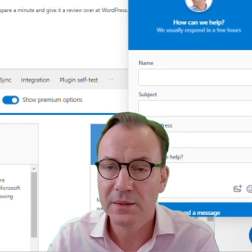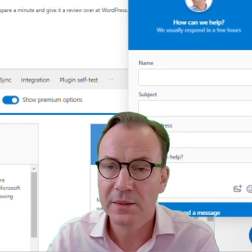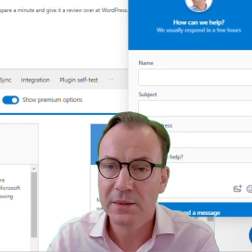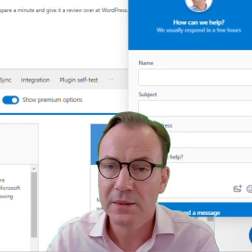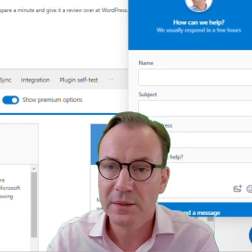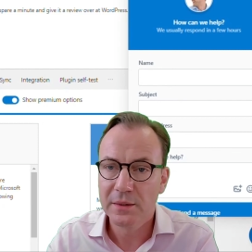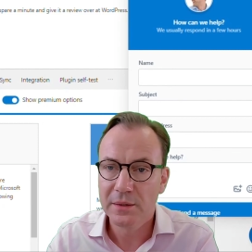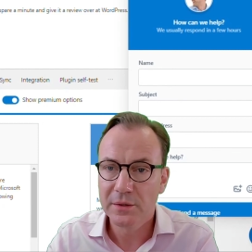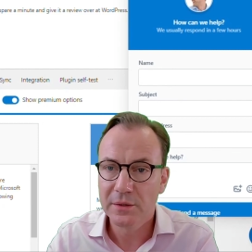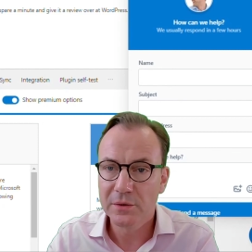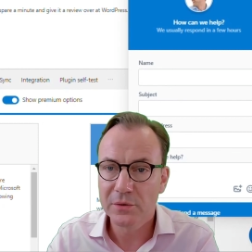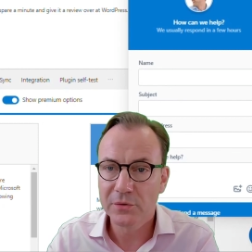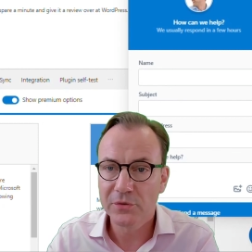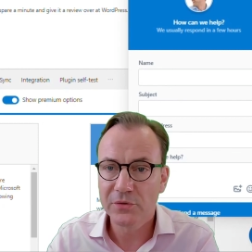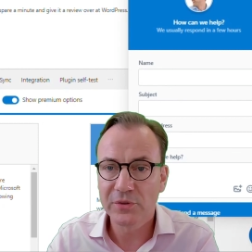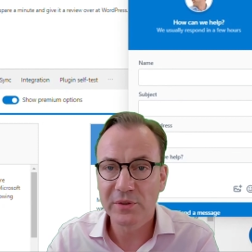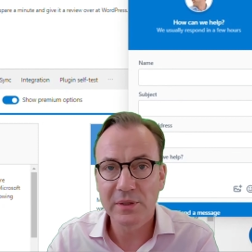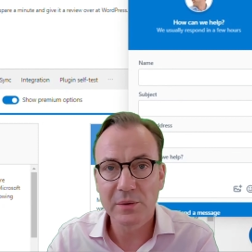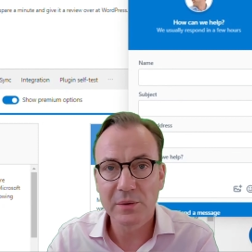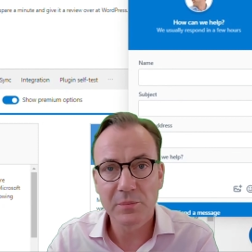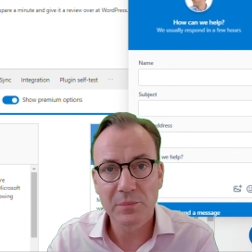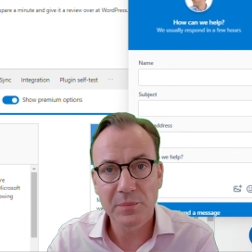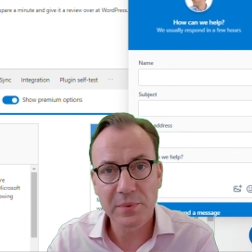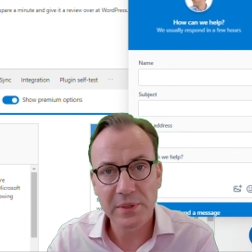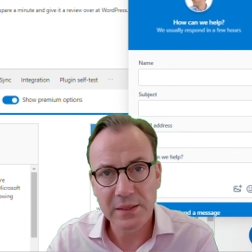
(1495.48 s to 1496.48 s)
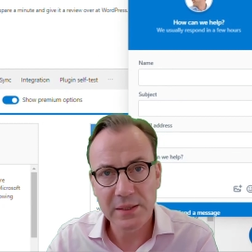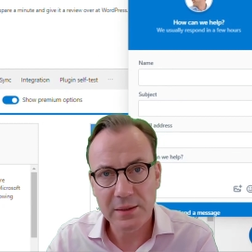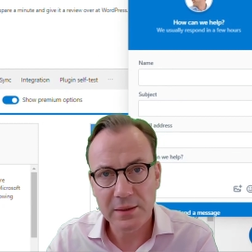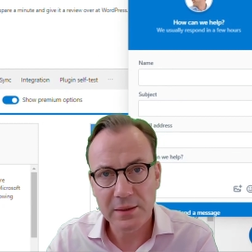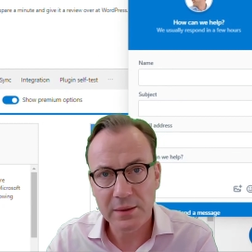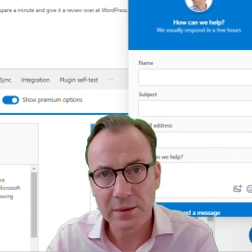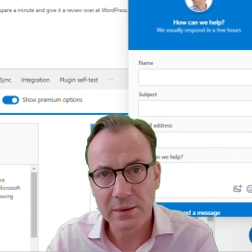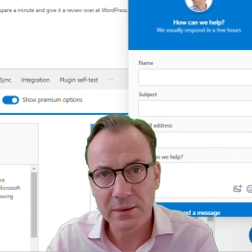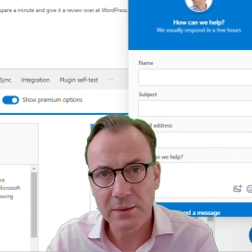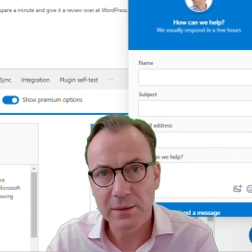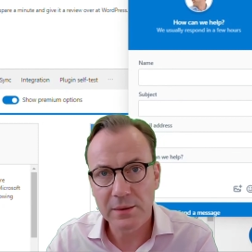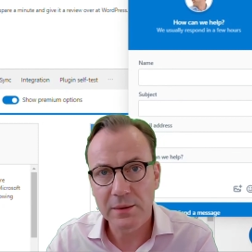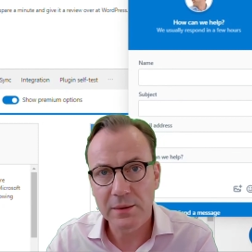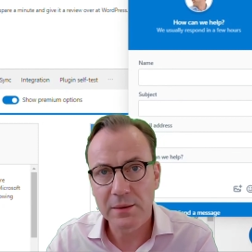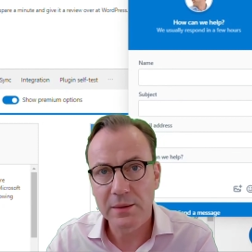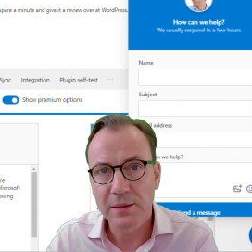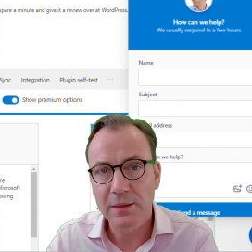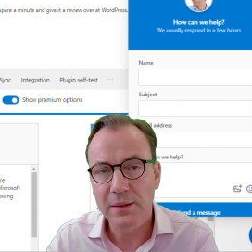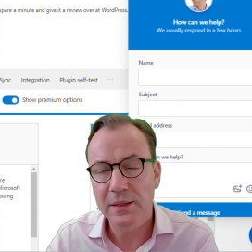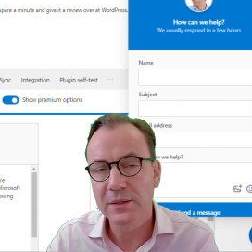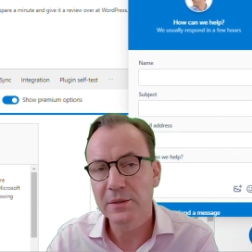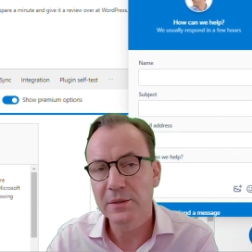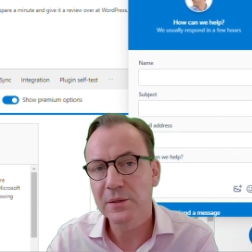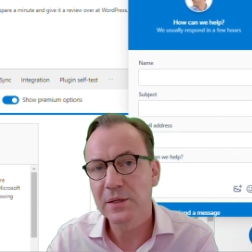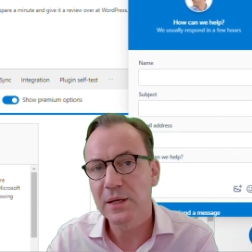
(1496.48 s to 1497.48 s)
you'll see a beacon
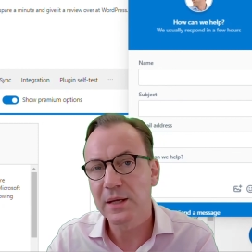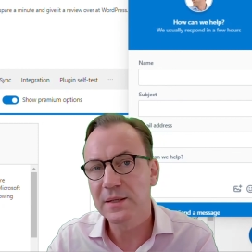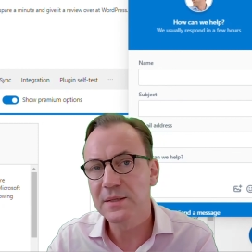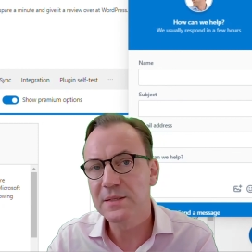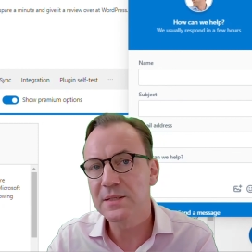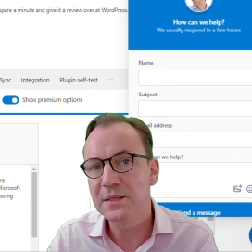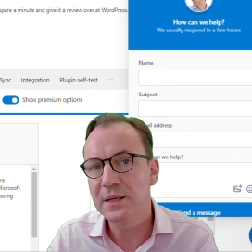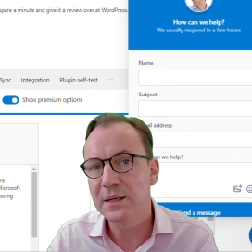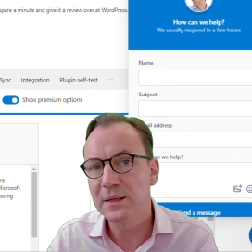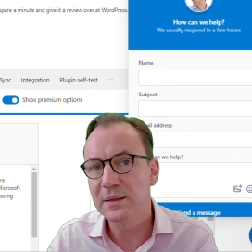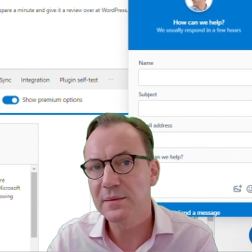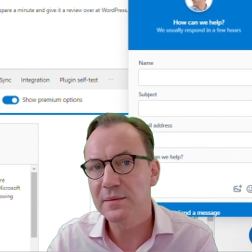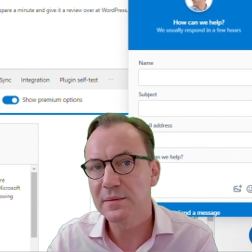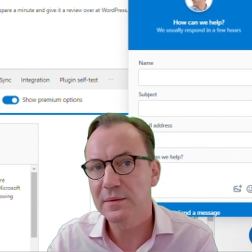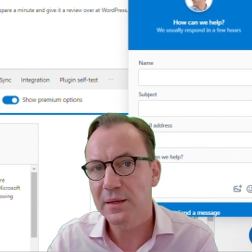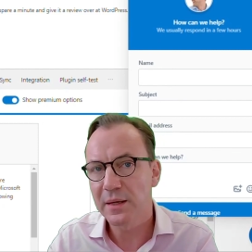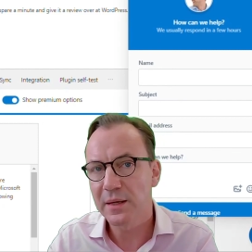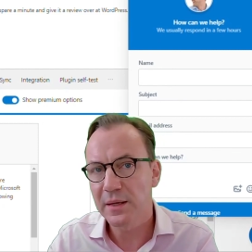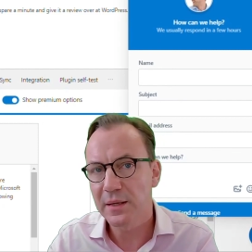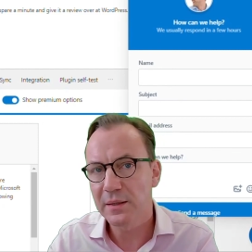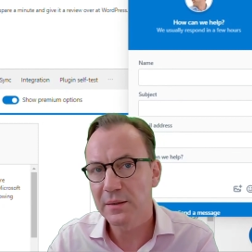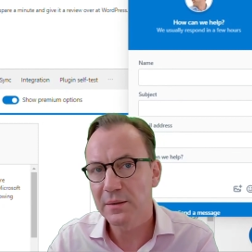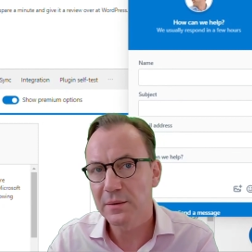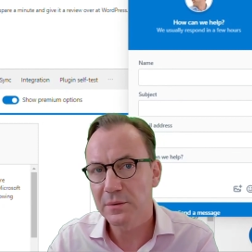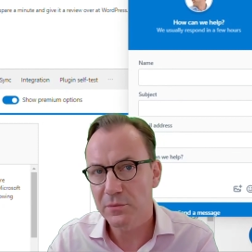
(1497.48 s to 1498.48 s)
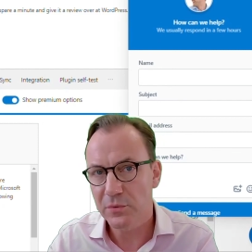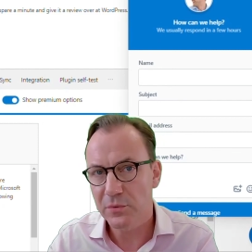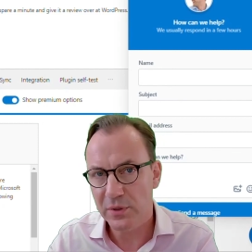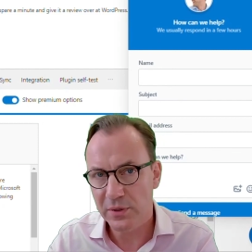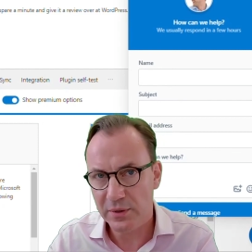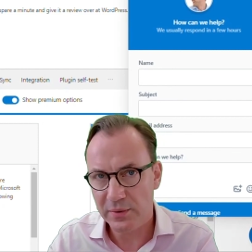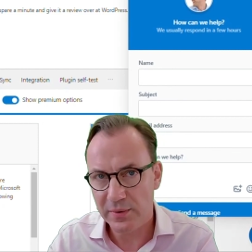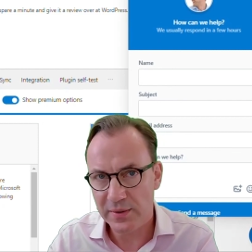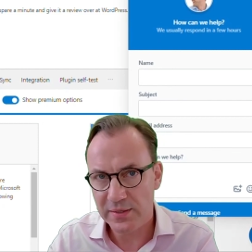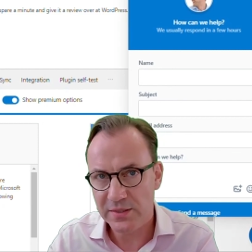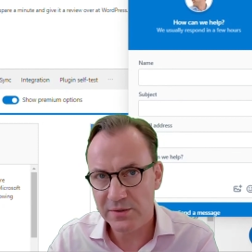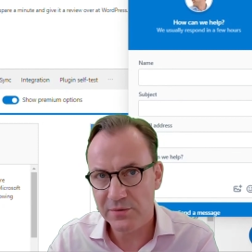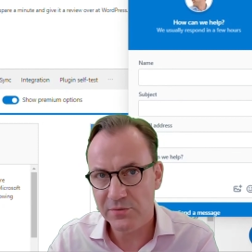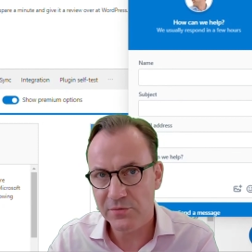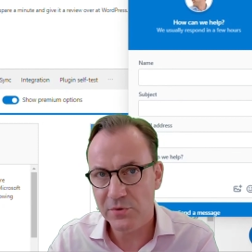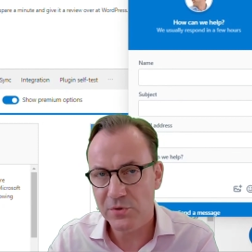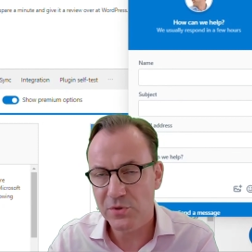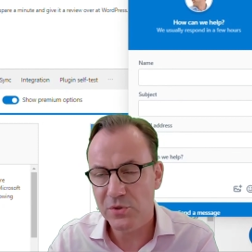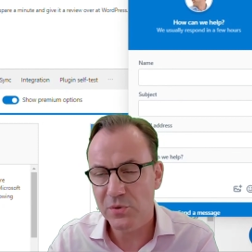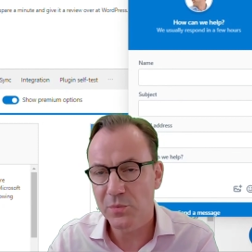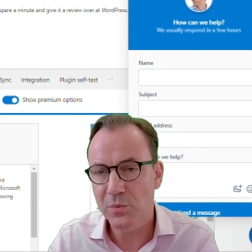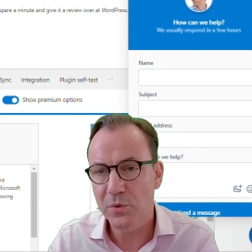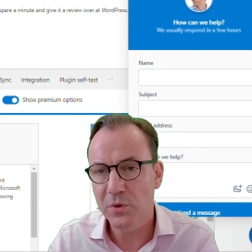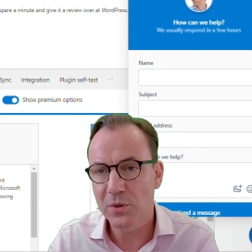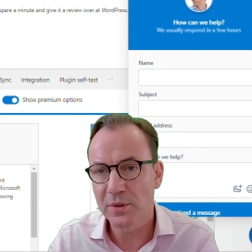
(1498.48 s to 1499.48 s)
and you can send a request for
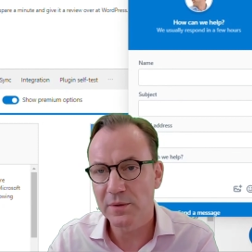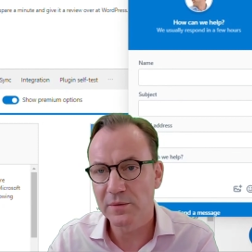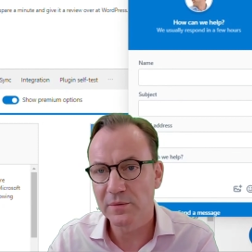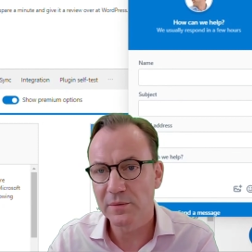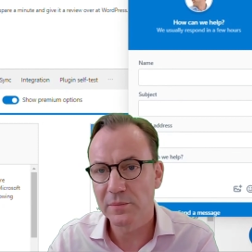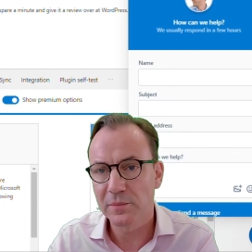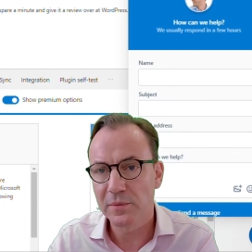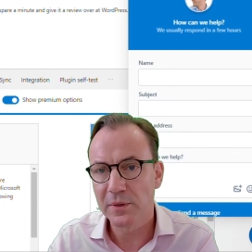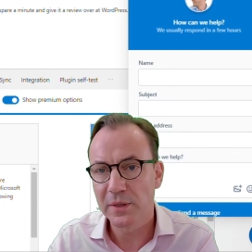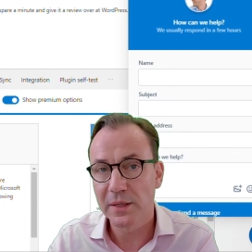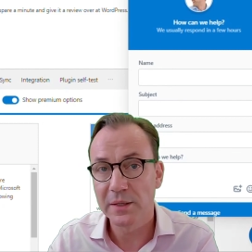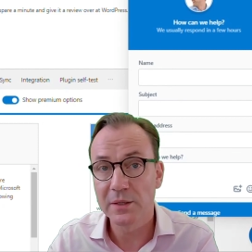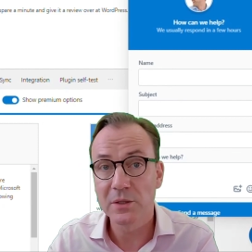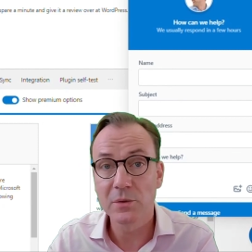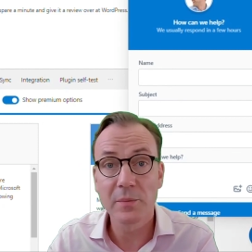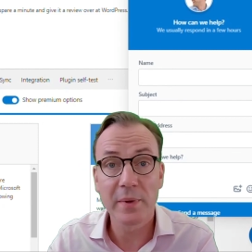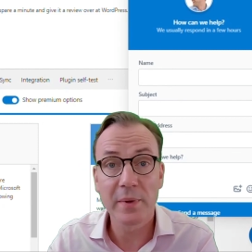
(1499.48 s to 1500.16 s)
support. And you may